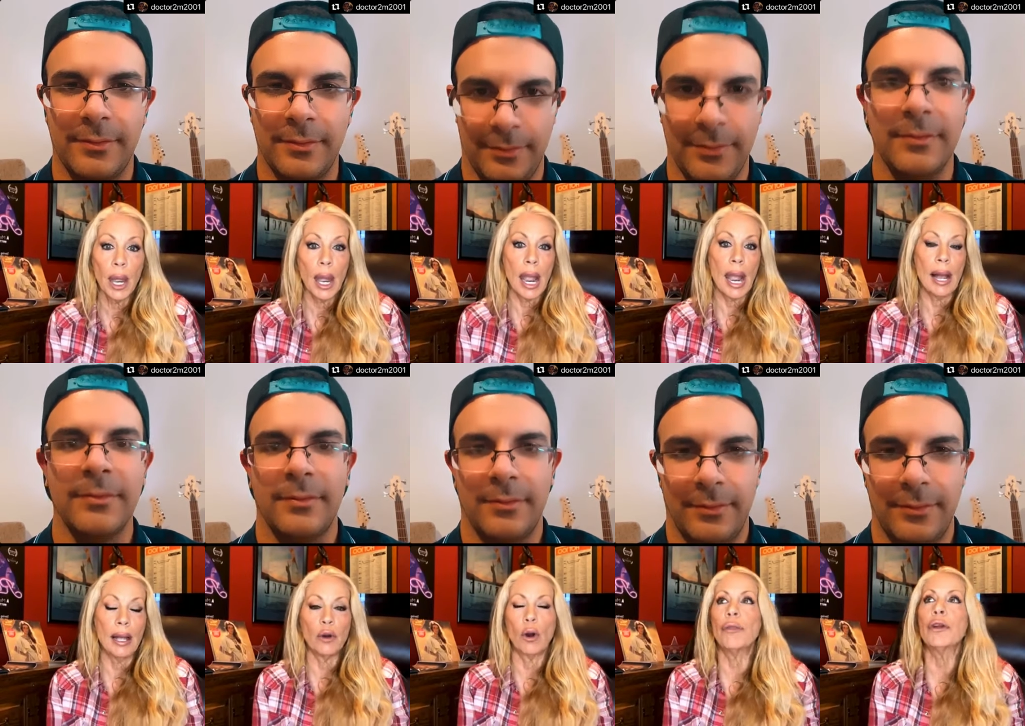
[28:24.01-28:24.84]
Speaker 1: And
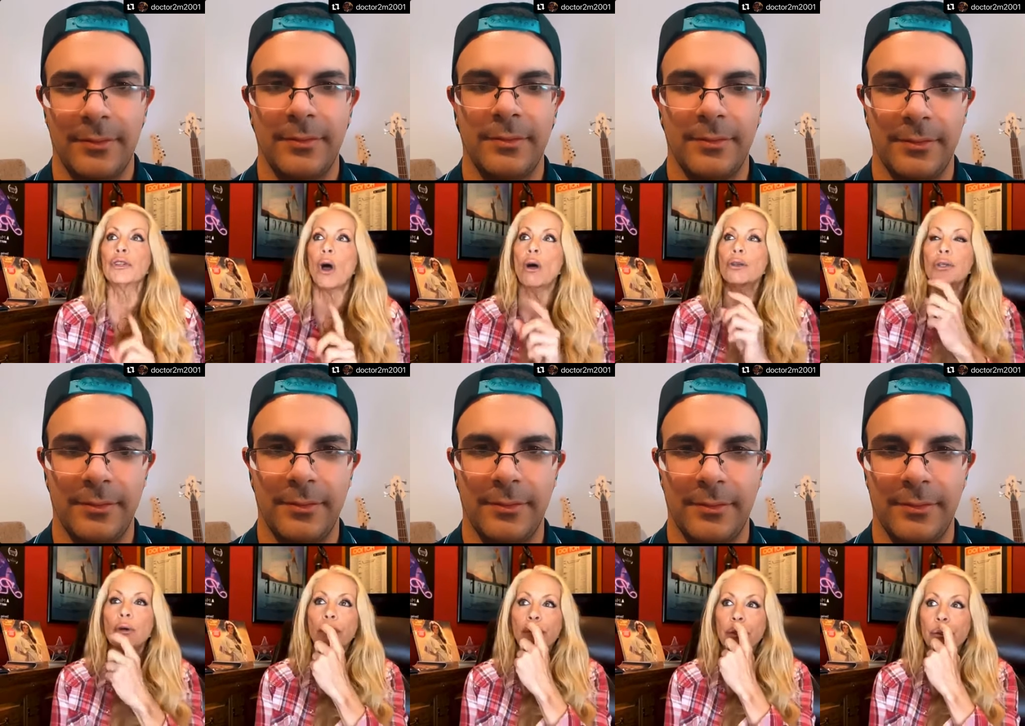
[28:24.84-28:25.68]
or there's also,
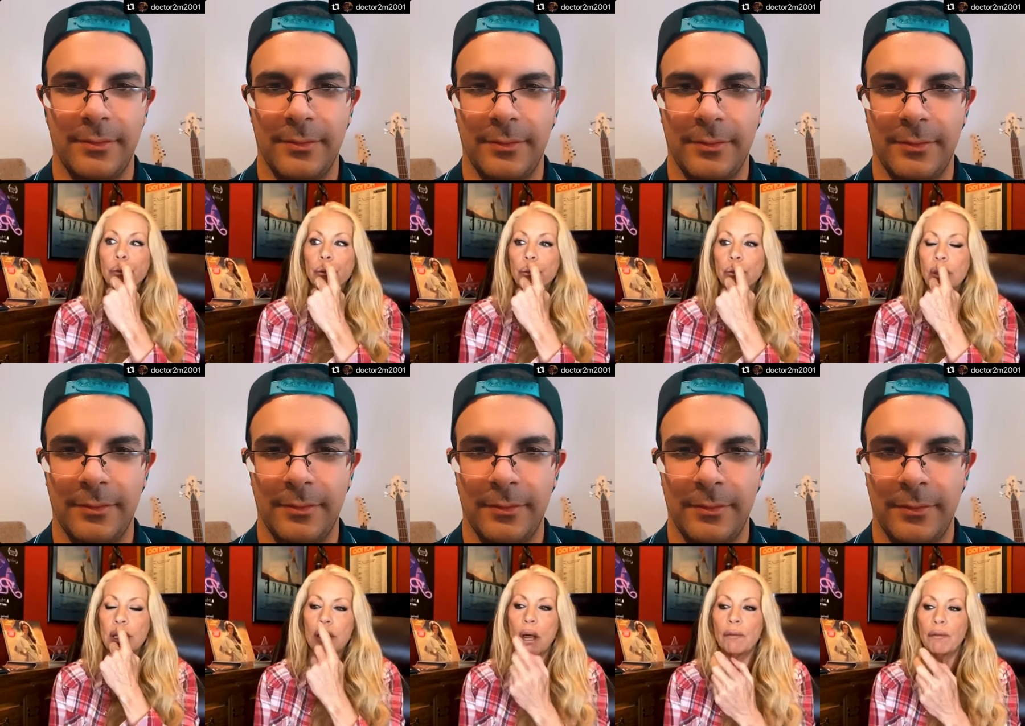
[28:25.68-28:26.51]
if you, it's
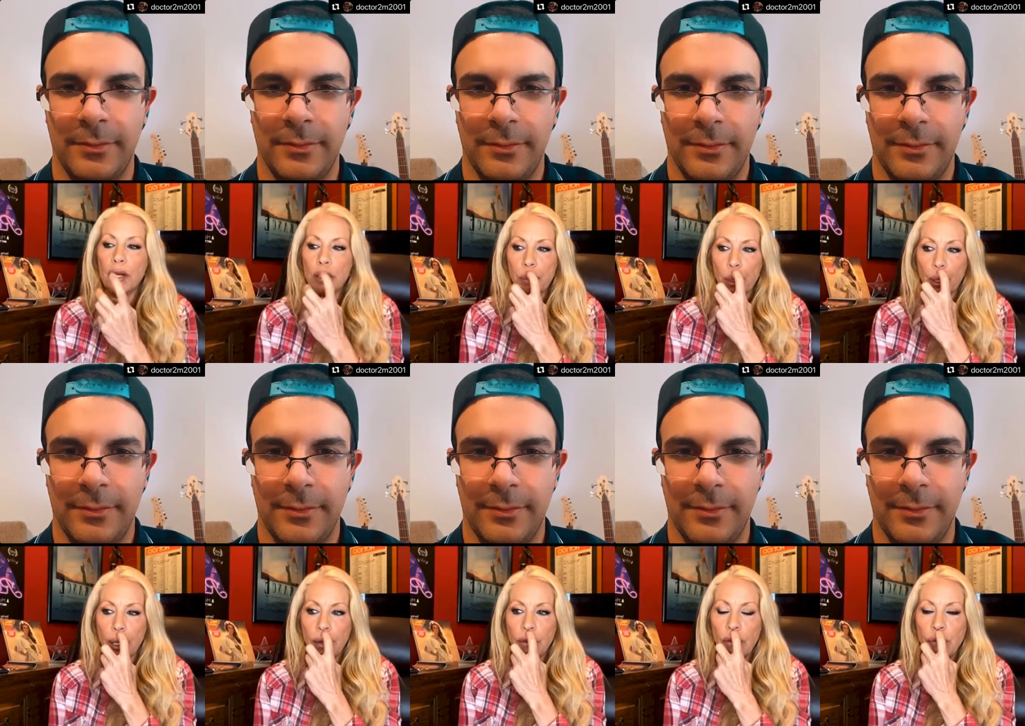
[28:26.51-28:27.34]
on Facebook. If,
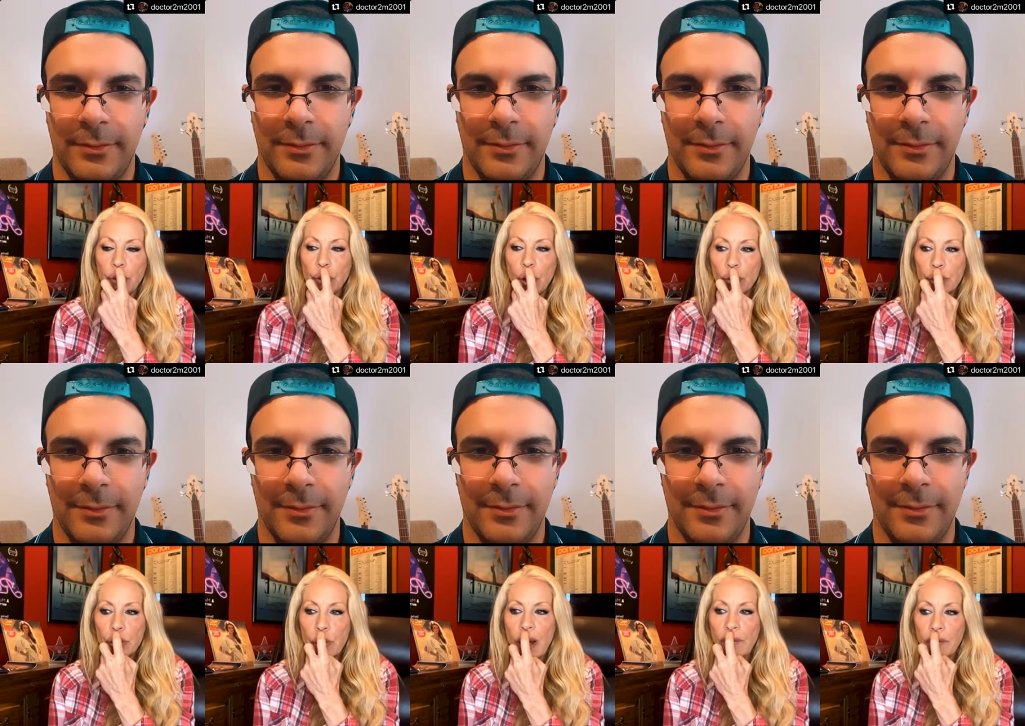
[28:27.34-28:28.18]
if you go to
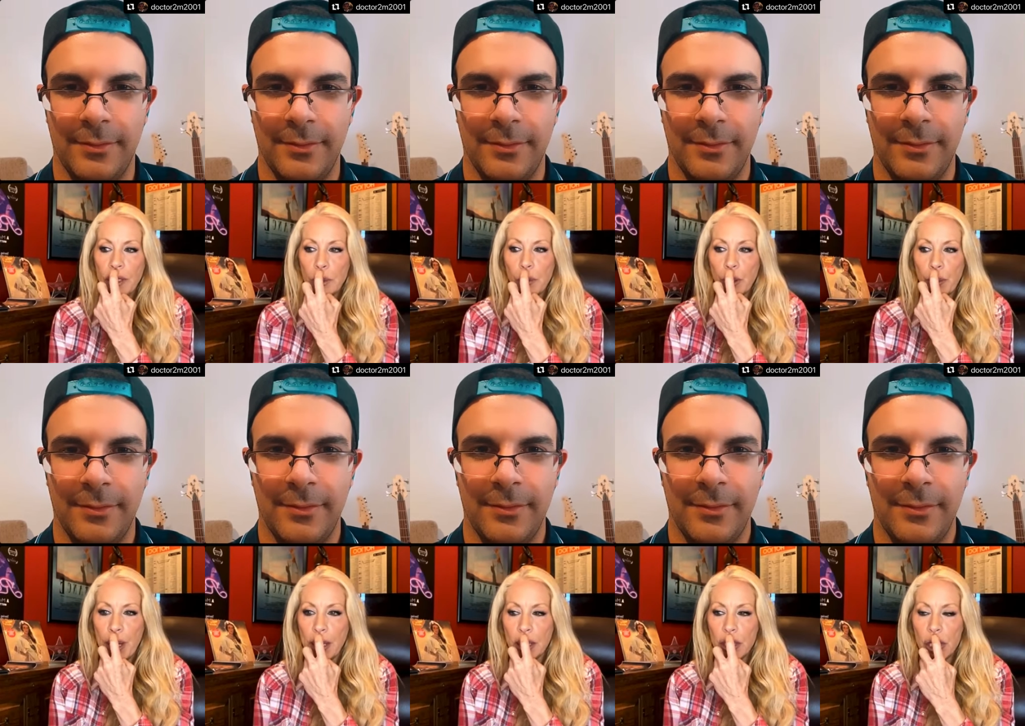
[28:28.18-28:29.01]
my Facebook
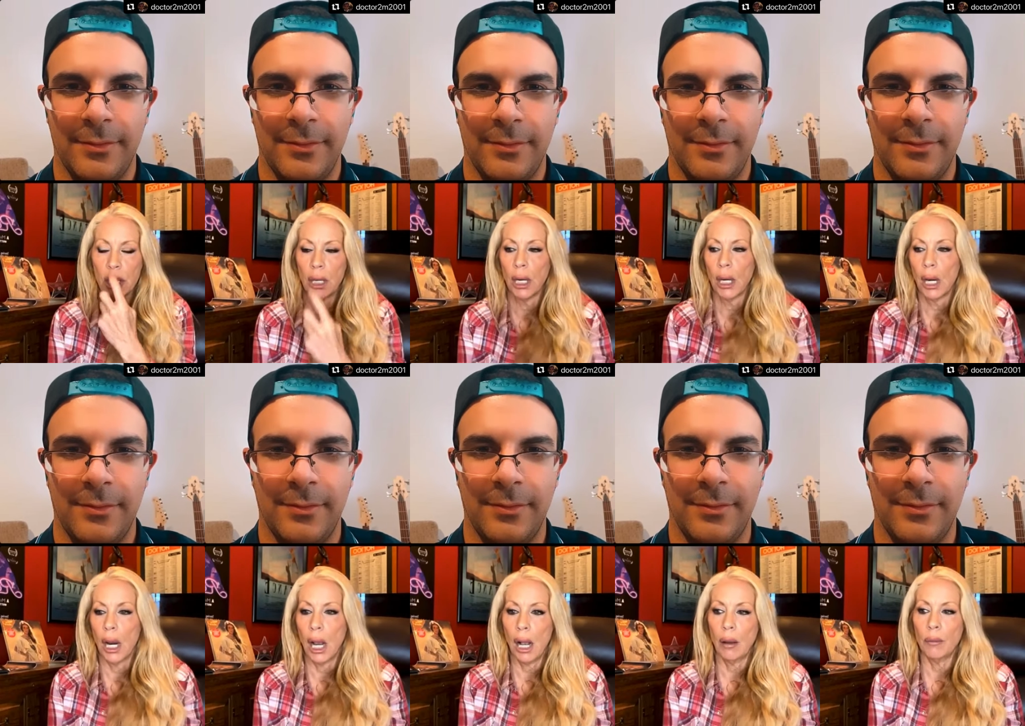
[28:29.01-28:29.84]
page,
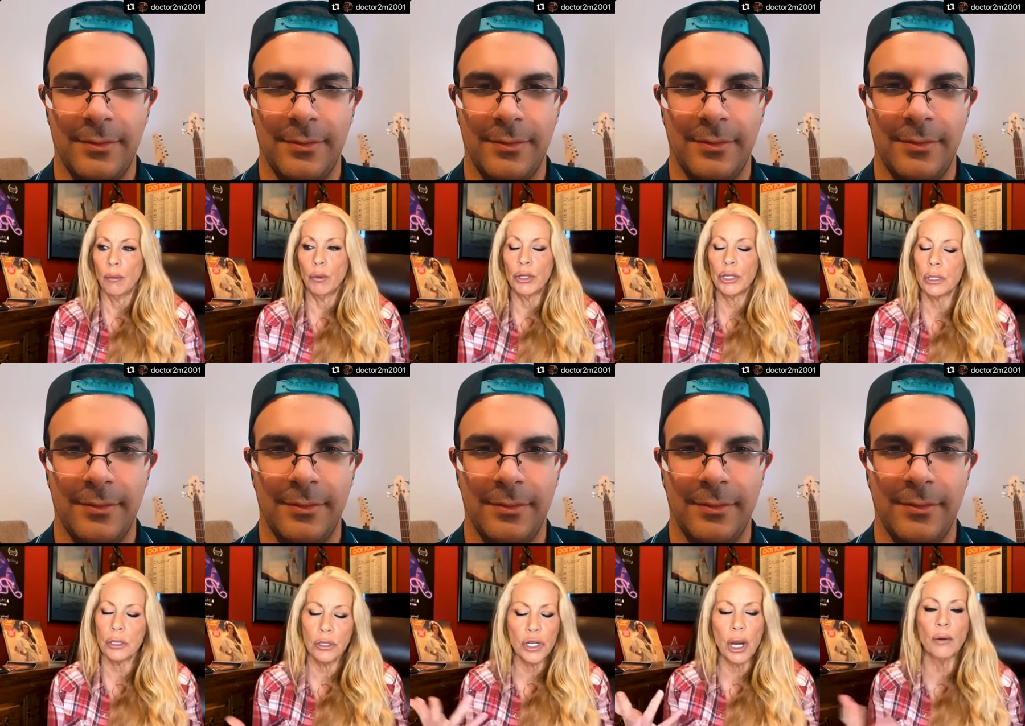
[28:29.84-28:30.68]
um, which is
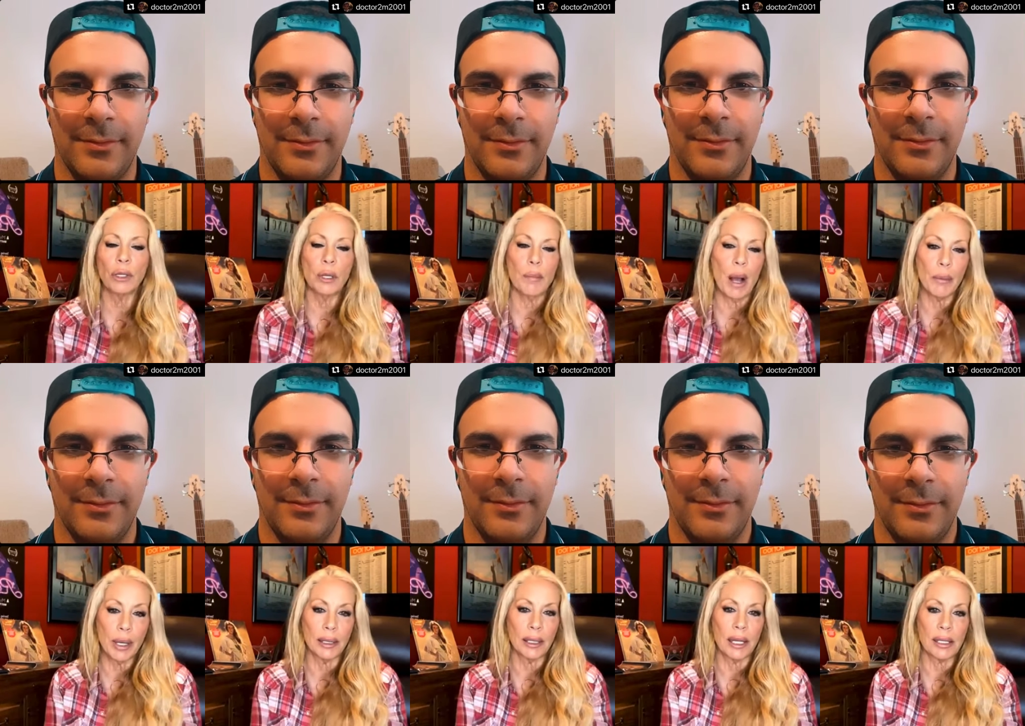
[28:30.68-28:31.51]
generally public
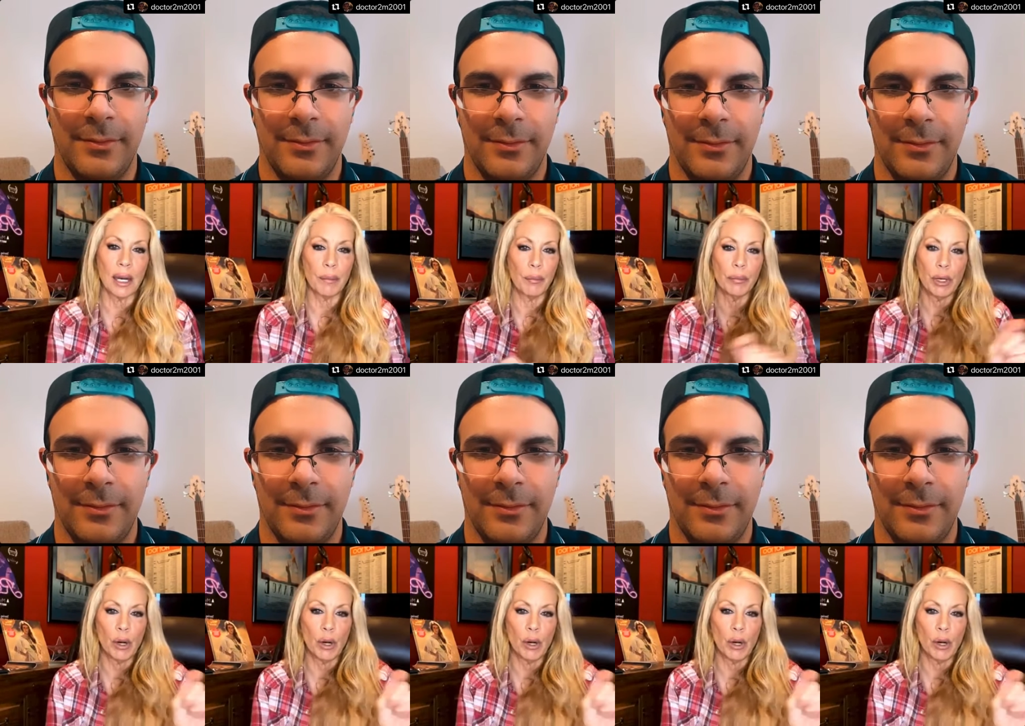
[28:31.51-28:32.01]
unless I, you know,